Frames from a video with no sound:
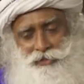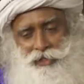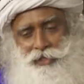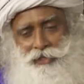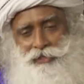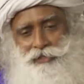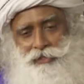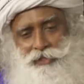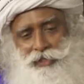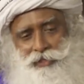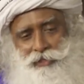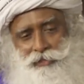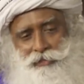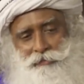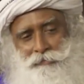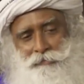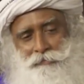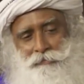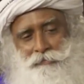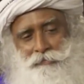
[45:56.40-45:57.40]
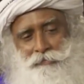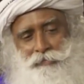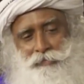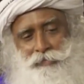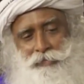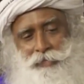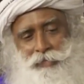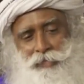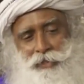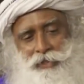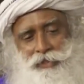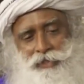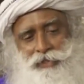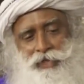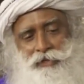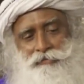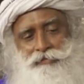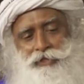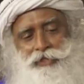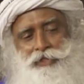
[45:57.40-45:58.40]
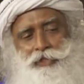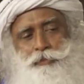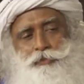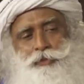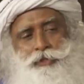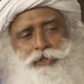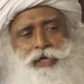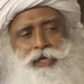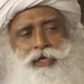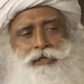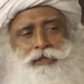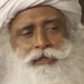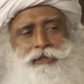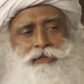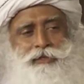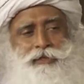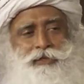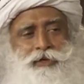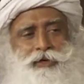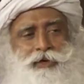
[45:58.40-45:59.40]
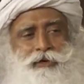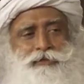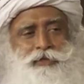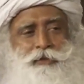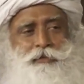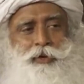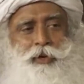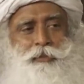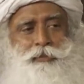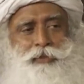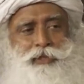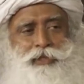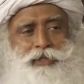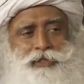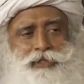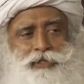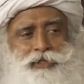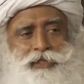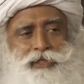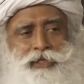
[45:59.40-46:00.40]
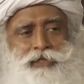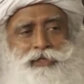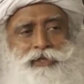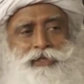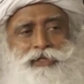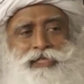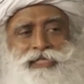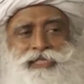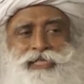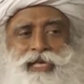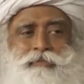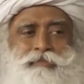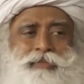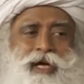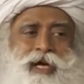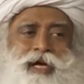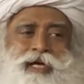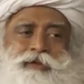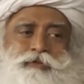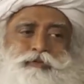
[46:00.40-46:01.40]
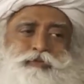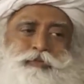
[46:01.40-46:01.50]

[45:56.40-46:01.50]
are saying 70% of the population is on some kind of